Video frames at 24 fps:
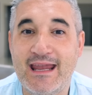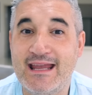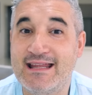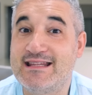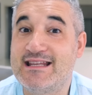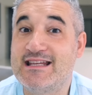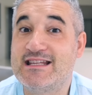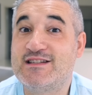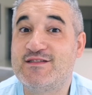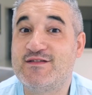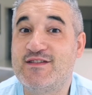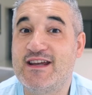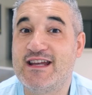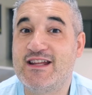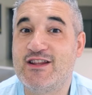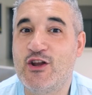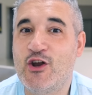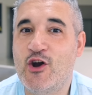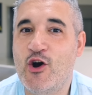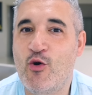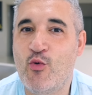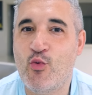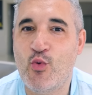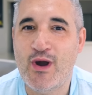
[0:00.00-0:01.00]
In this
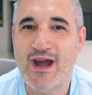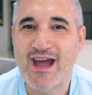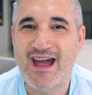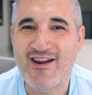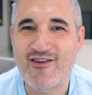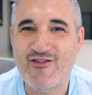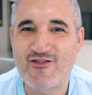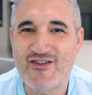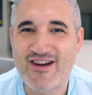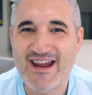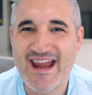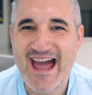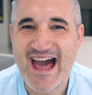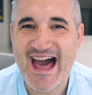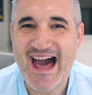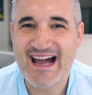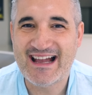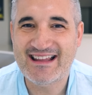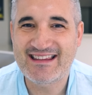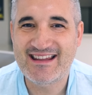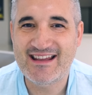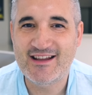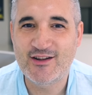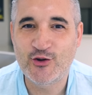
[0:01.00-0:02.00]
video, we are
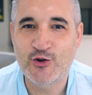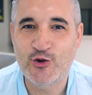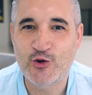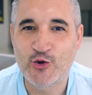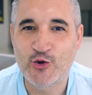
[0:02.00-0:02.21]
reacting